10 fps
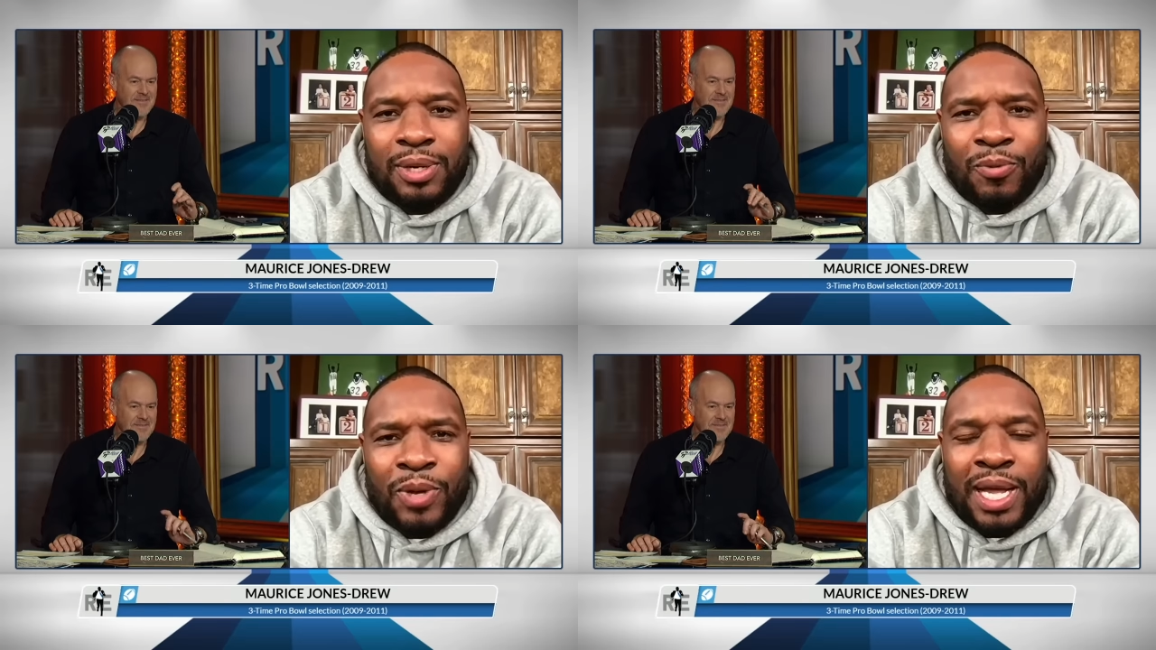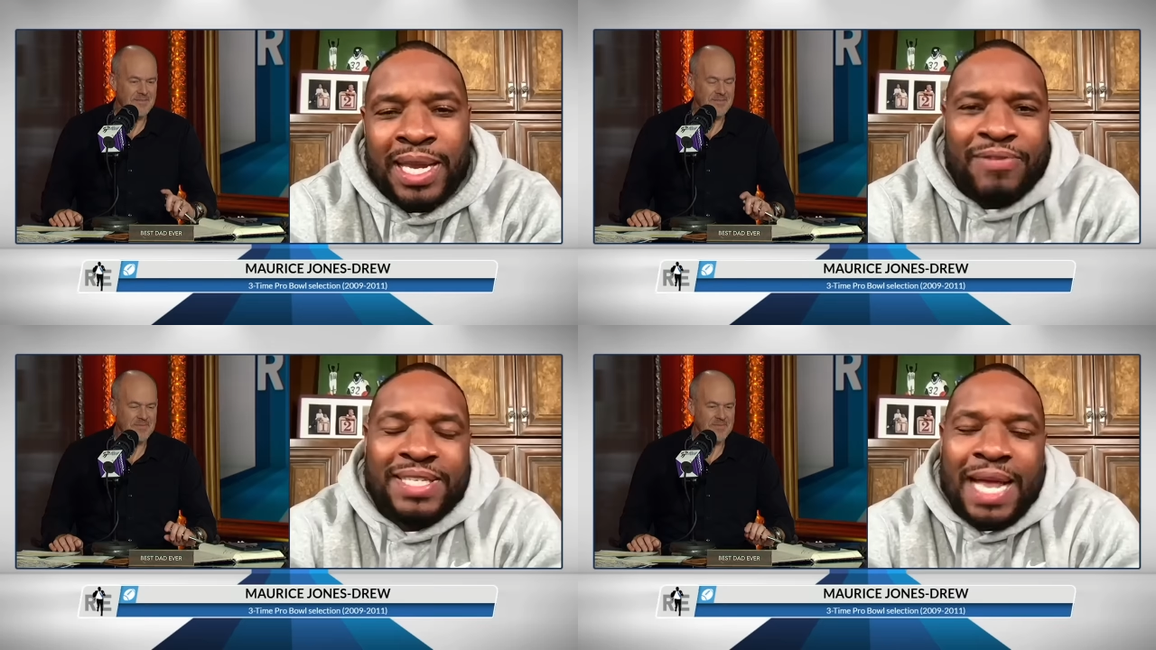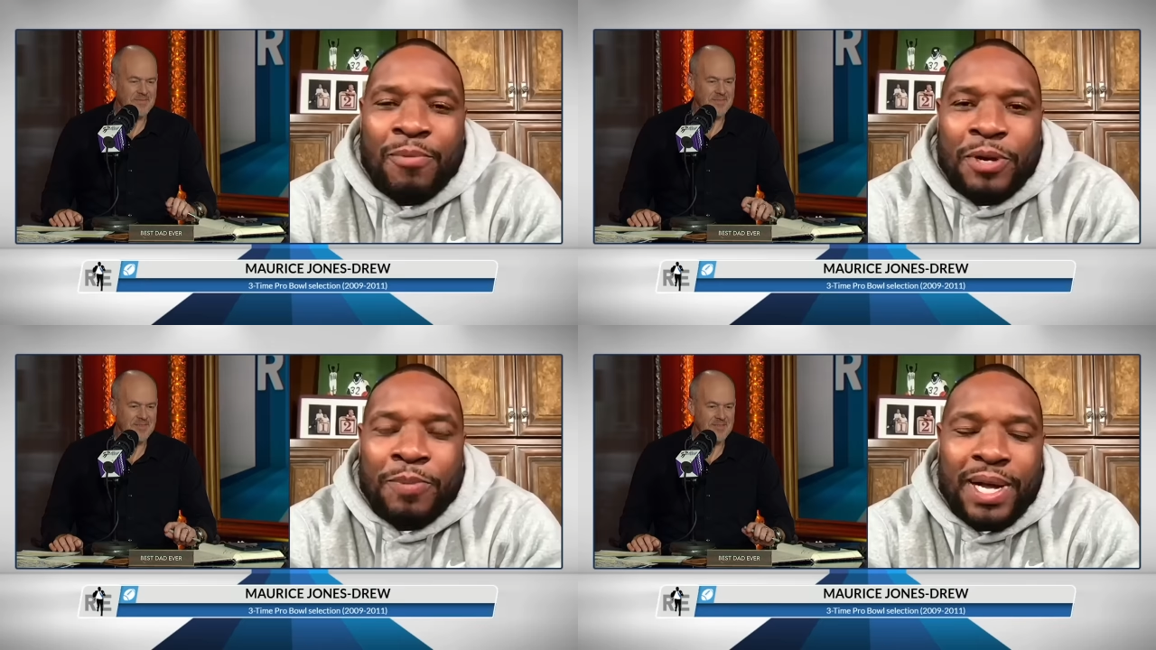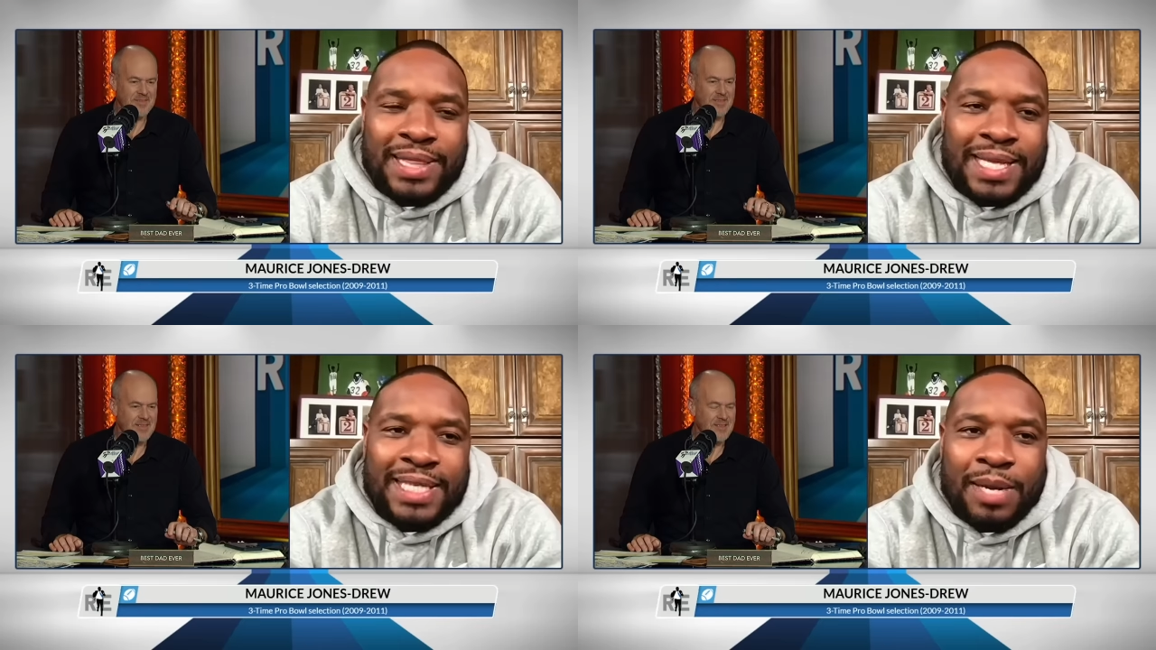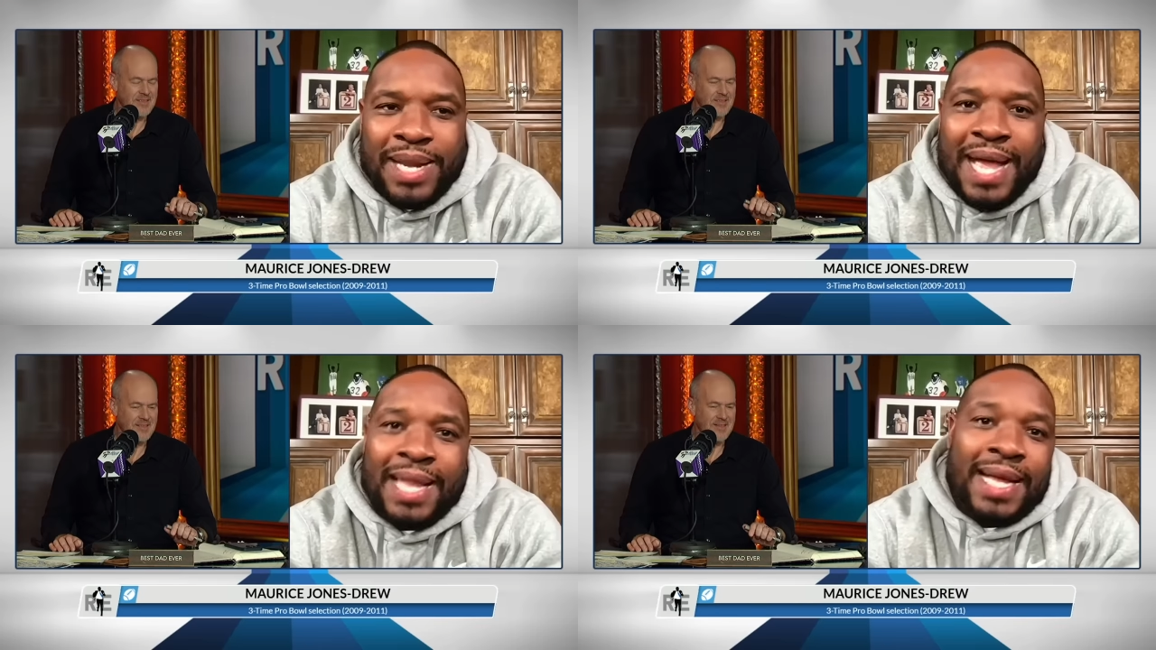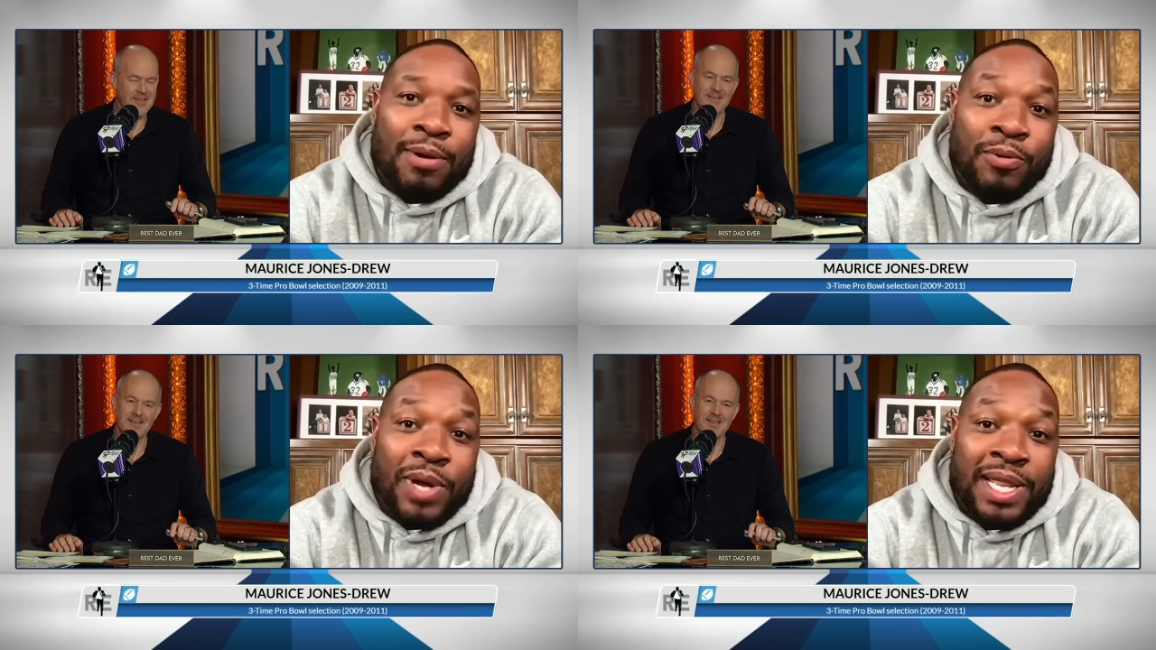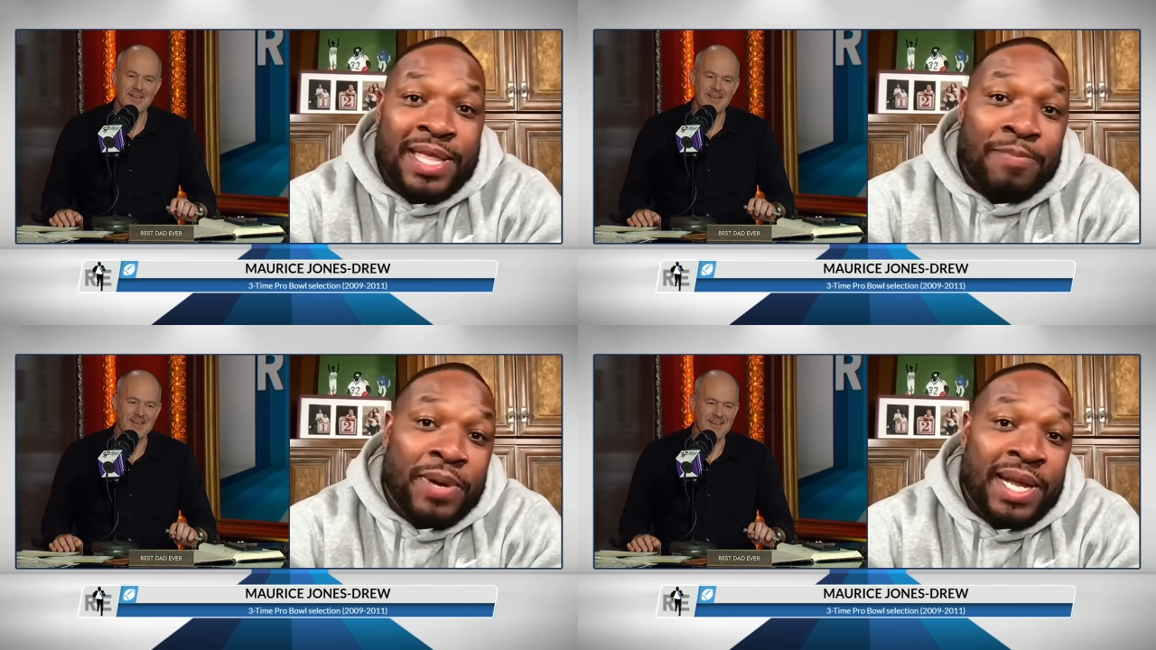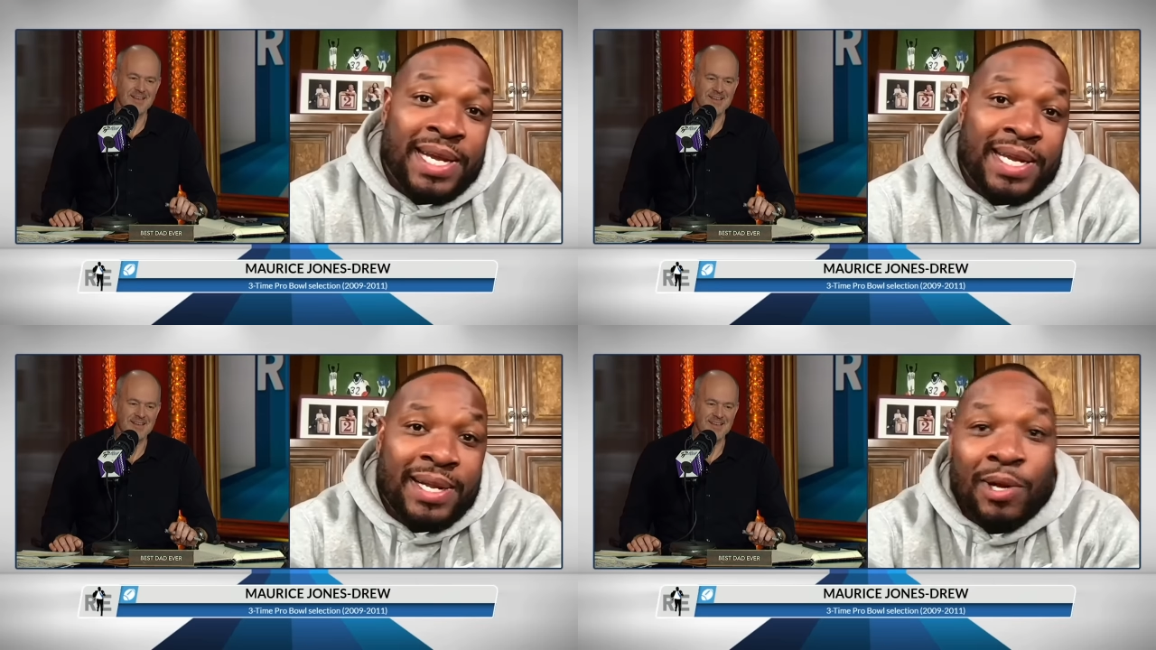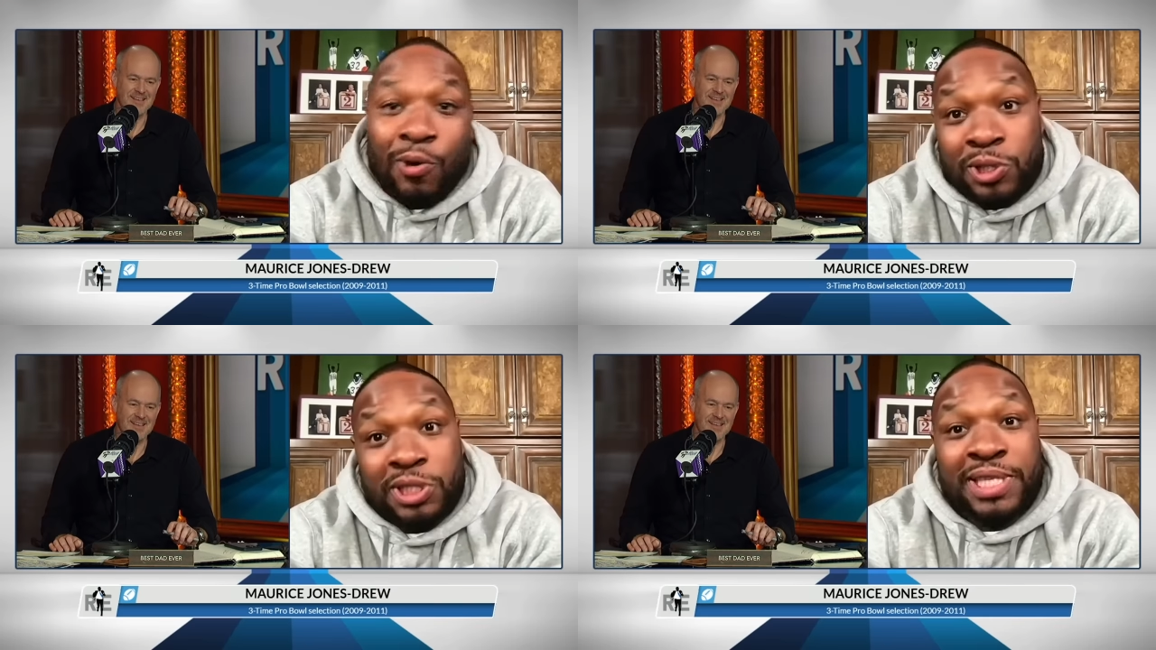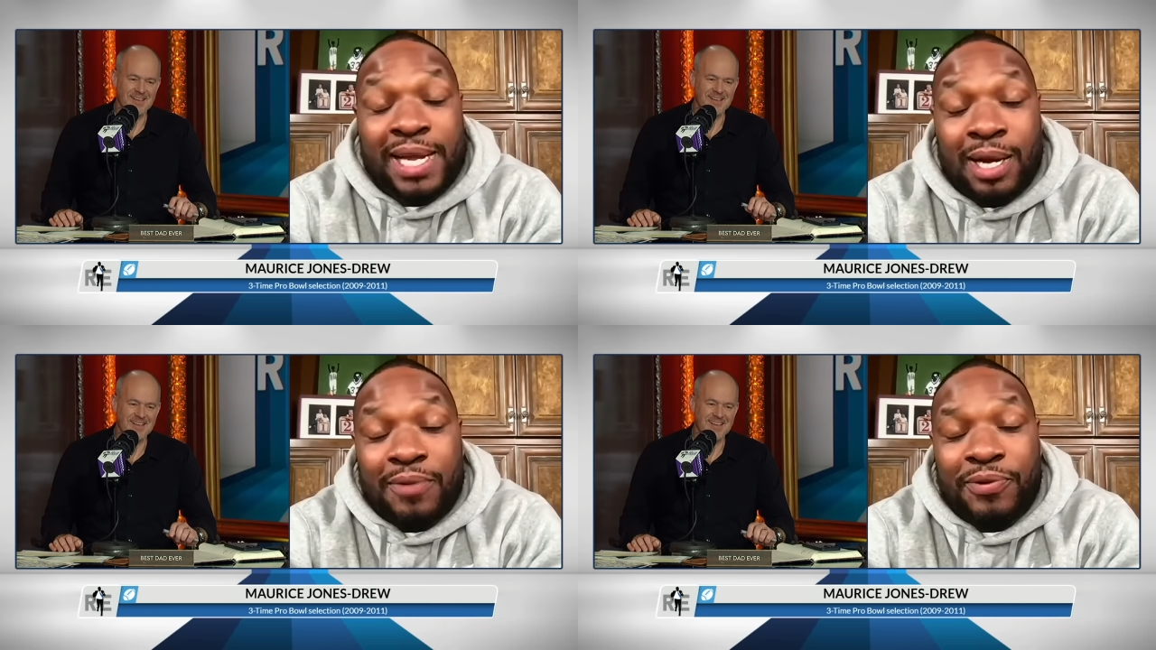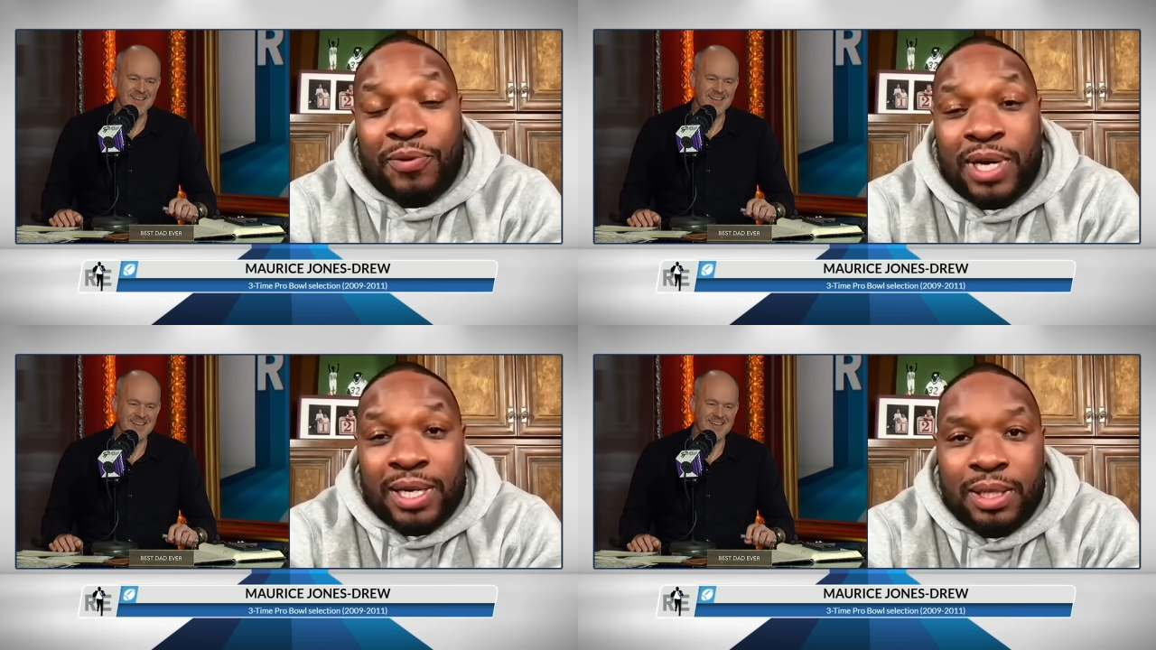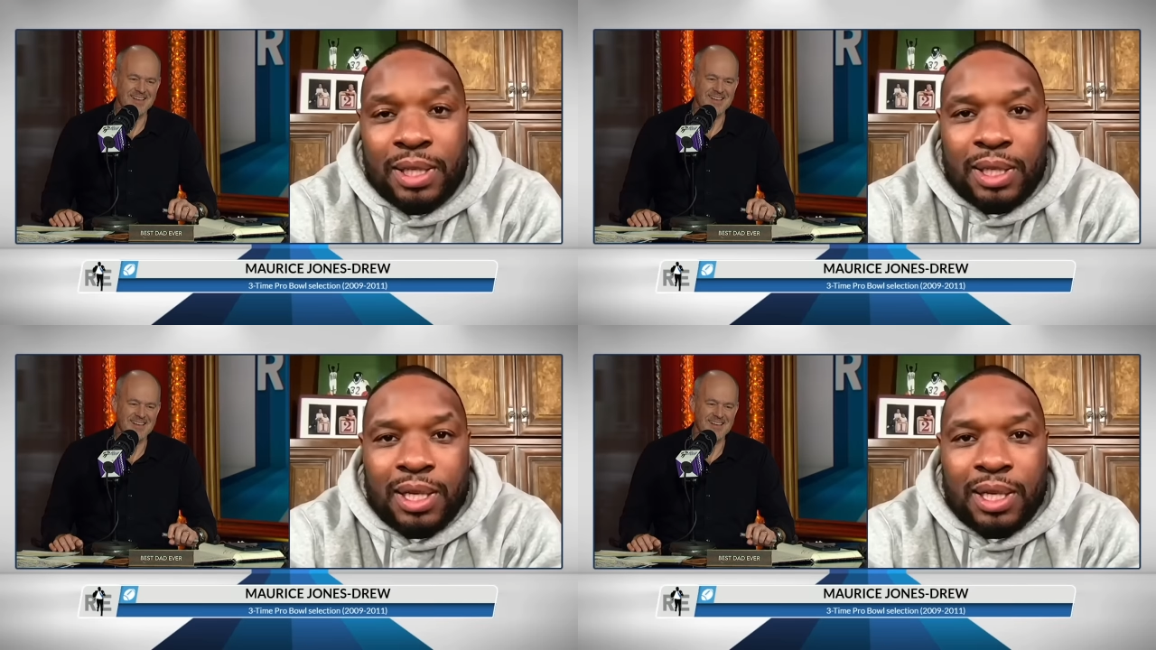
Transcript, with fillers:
Speaker 1: We and every time we'd punt, they'd tell me to act like I would run and then punt it, or just take off and run.